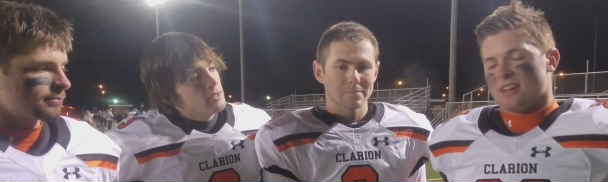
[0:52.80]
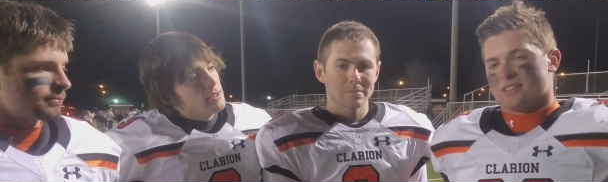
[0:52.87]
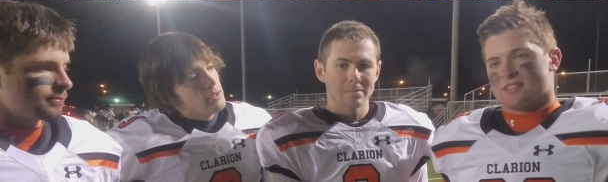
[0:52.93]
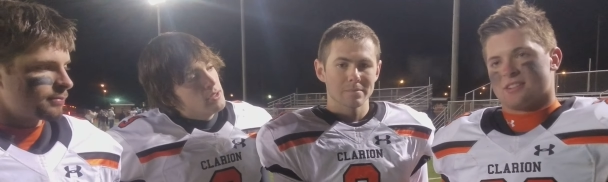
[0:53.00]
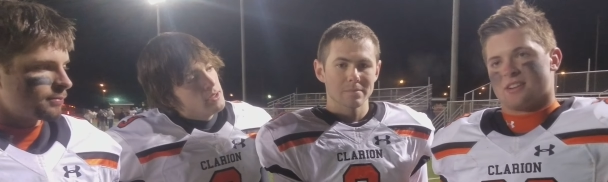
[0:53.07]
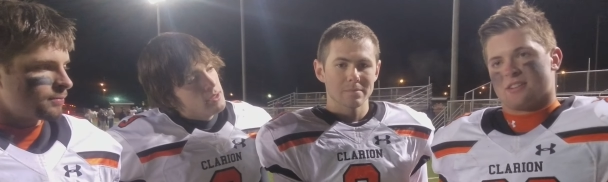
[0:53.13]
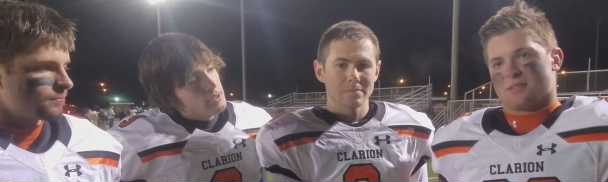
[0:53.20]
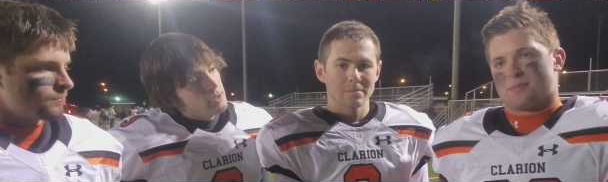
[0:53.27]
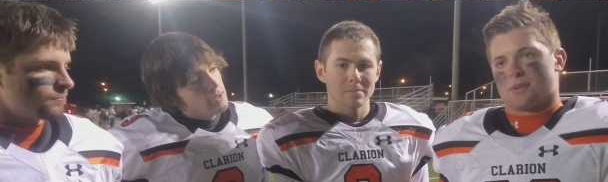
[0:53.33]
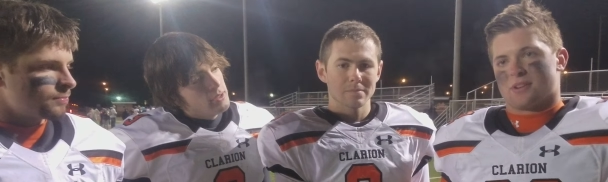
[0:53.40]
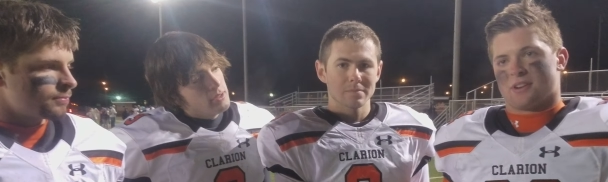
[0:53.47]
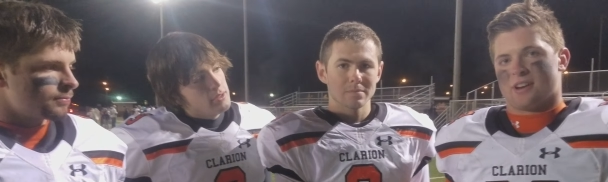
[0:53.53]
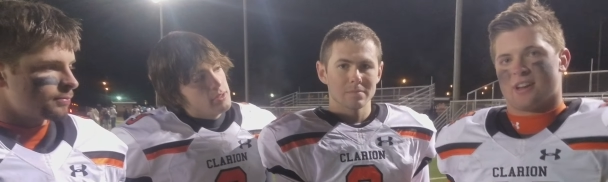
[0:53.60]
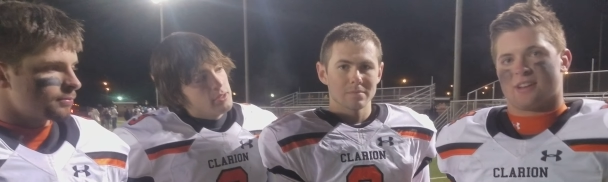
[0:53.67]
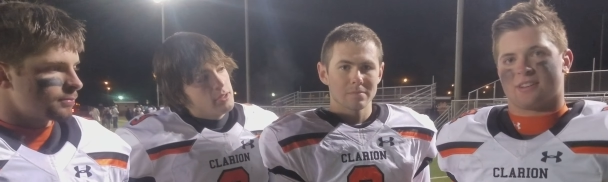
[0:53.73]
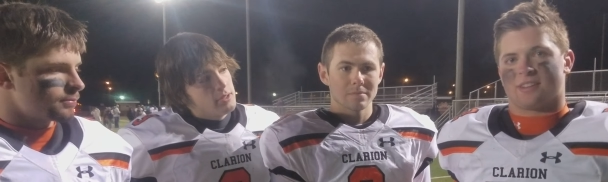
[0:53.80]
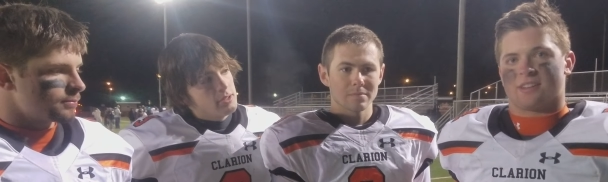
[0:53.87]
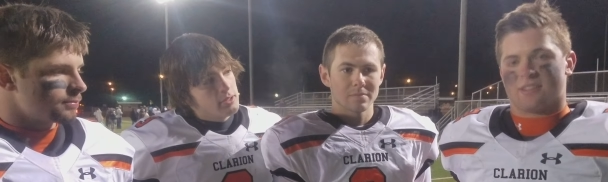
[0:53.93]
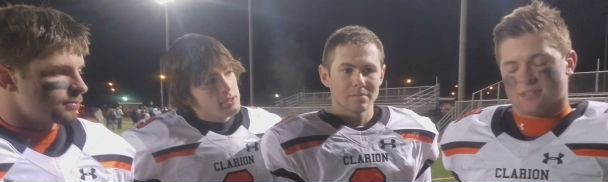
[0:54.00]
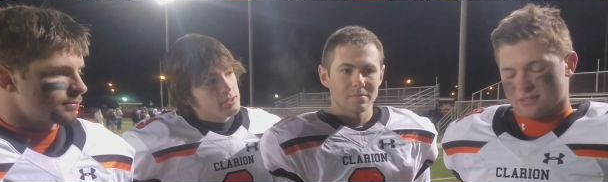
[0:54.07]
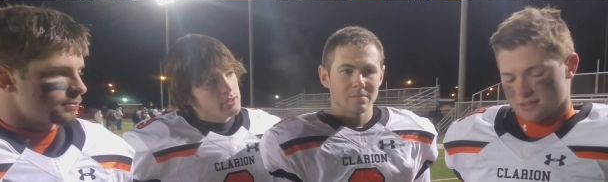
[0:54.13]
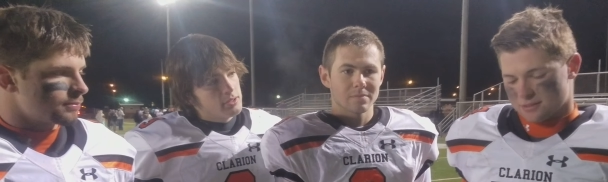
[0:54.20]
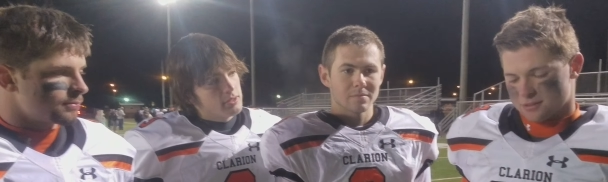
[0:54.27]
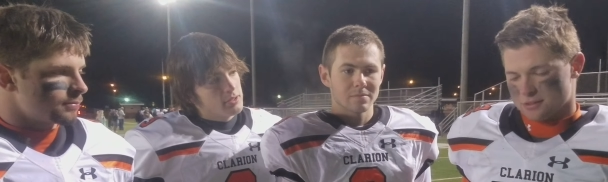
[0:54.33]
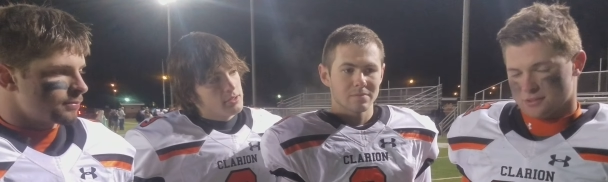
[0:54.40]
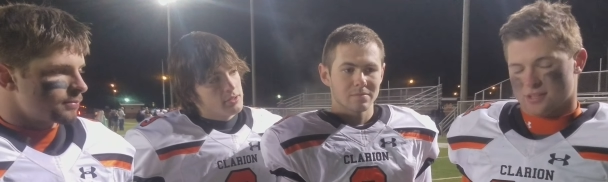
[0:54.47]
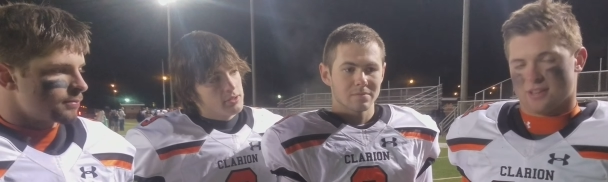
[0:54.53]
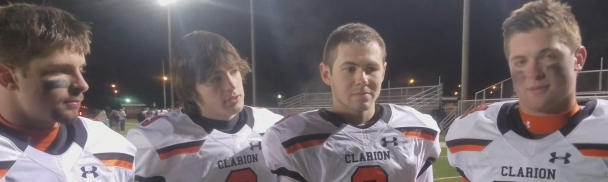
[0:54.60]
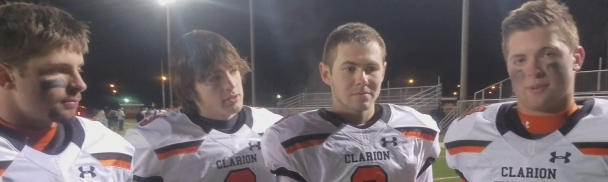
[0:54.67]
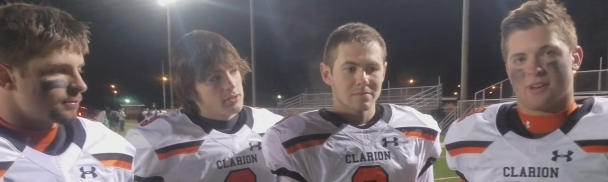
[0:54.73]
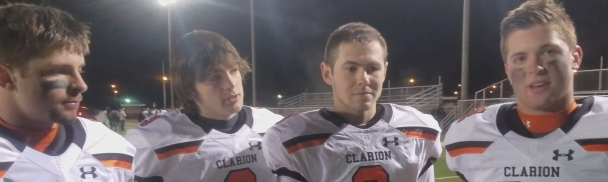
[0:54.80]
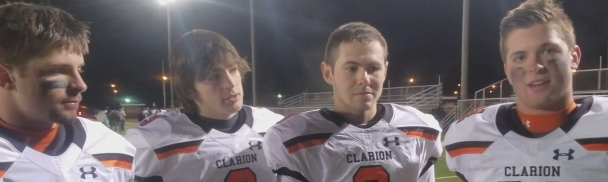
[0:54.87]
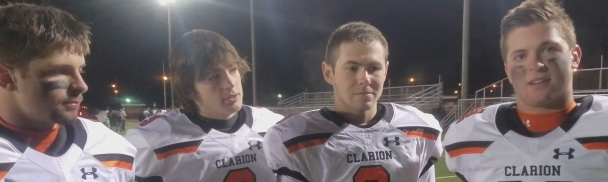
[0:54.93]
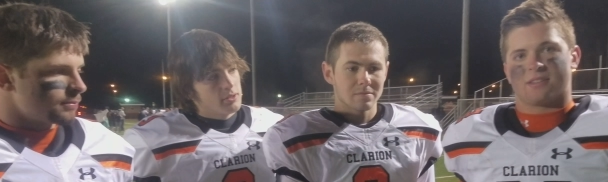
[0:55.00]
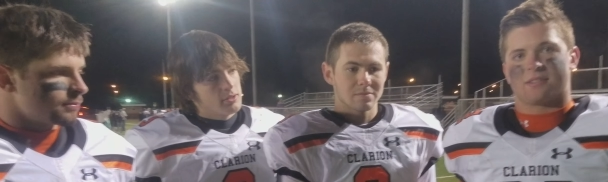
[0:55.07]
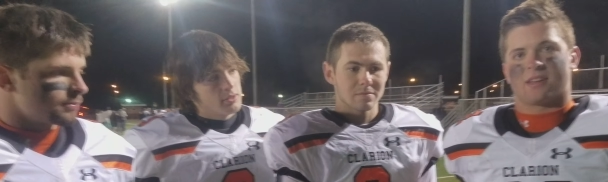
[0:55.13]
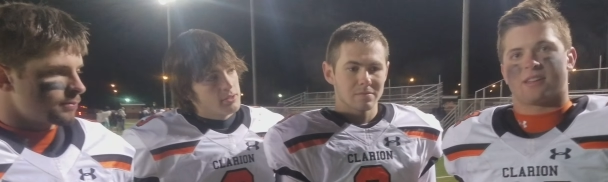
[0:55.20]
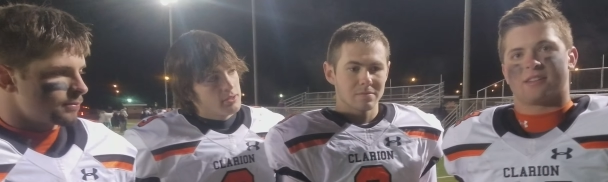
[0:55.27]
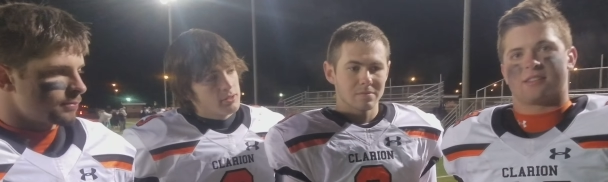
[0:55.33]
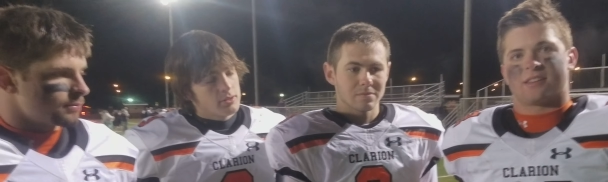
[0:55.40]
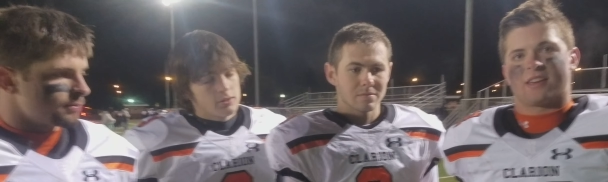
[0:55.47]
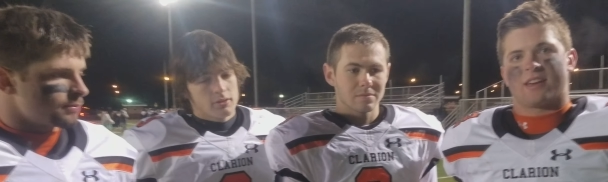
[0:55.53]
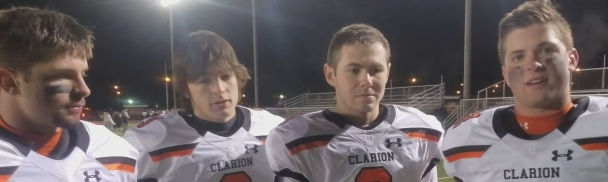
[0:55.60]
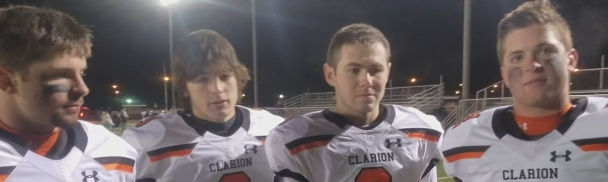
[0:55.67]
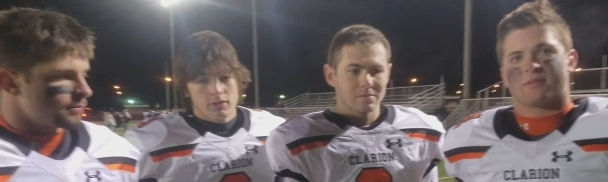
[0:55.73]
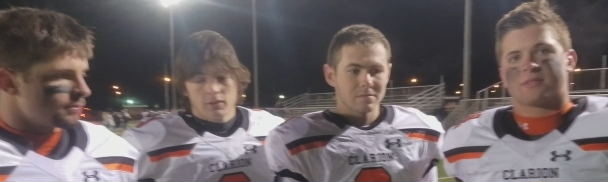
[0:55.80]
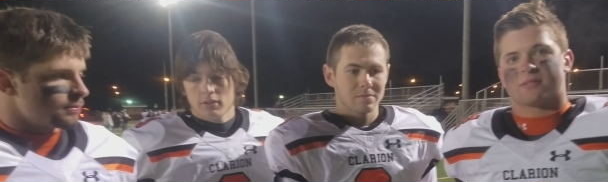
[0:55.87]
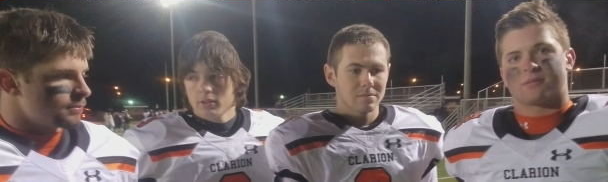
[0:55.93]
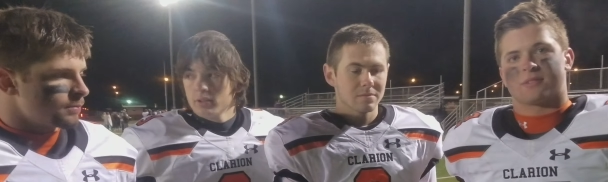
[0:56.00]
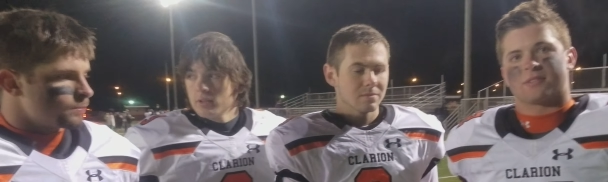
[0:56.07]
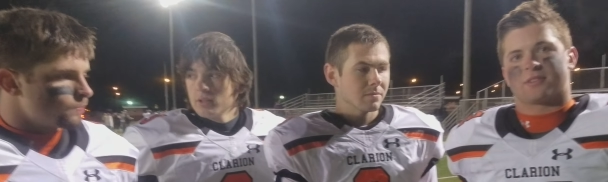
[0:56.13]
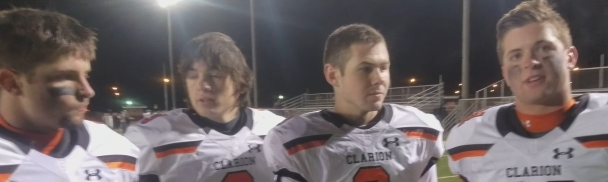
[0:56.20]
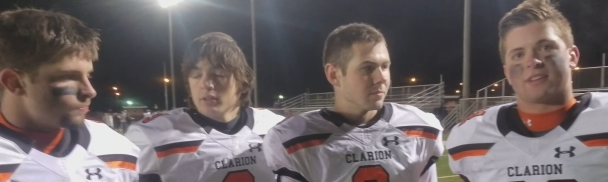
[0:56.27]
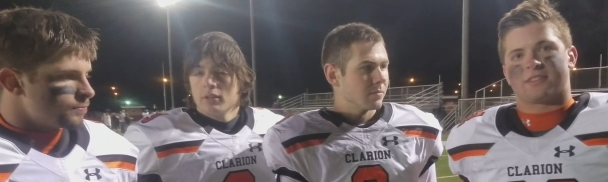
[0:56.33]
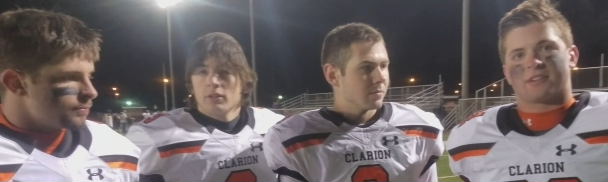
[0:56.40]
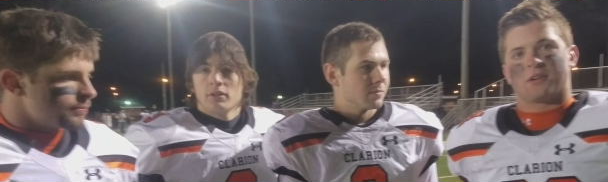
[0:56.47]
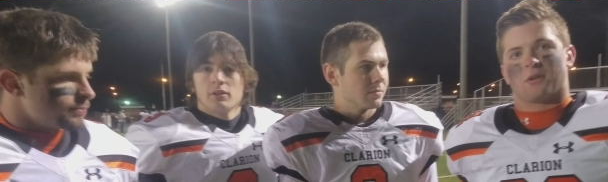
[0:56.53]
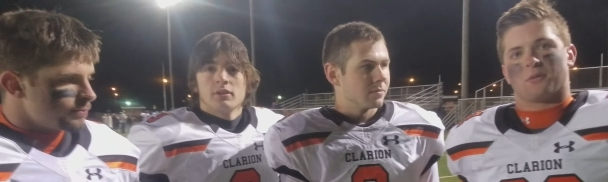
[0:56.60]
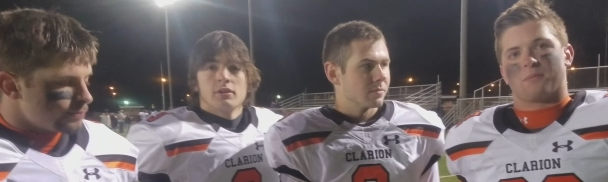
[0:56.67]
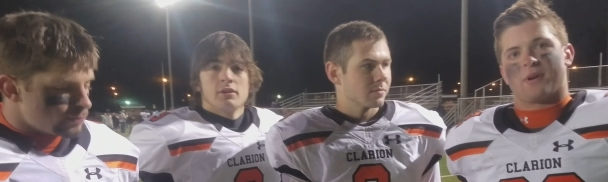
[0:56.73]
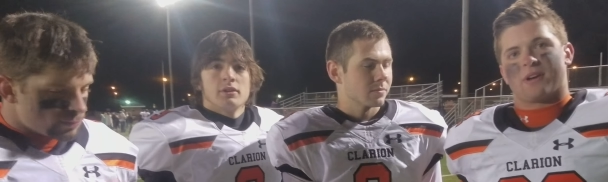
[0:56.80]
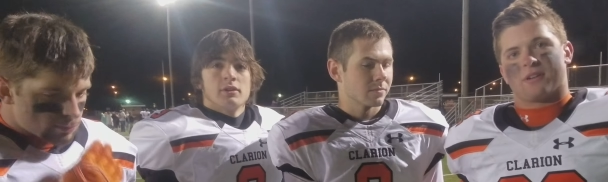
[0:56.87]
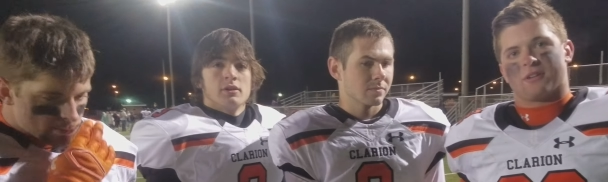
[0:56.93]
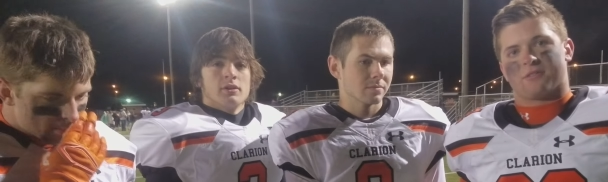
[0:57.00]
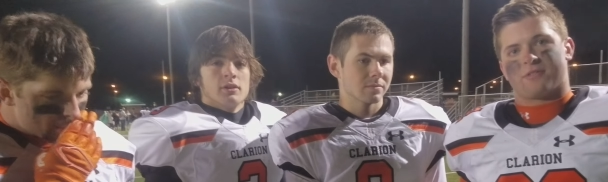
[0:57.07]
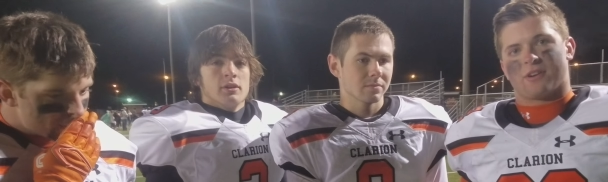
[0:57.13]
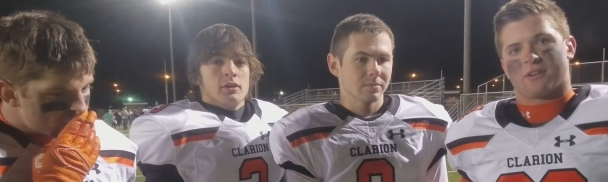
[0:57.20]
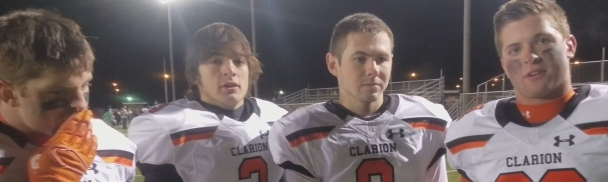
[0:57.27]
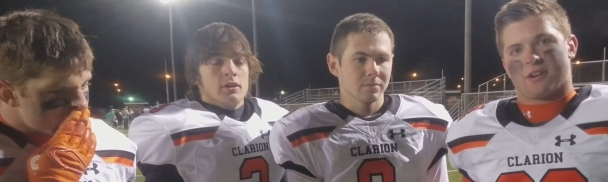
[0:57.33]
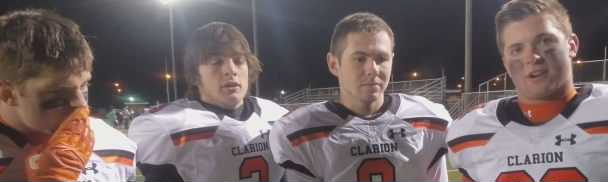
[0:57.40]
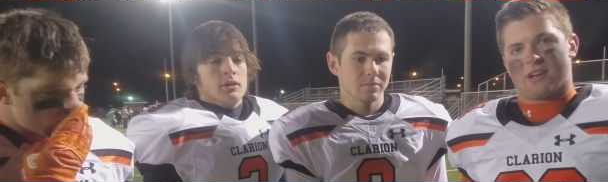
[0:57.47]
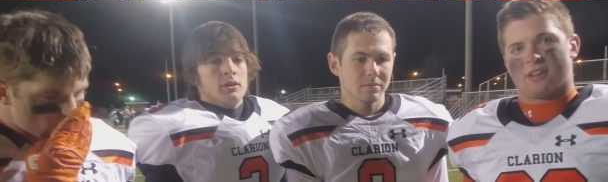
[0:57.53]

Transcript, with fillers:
Speaker 1: to know to put your head that your team ahead at the end of the game get the gold medal. It felt great.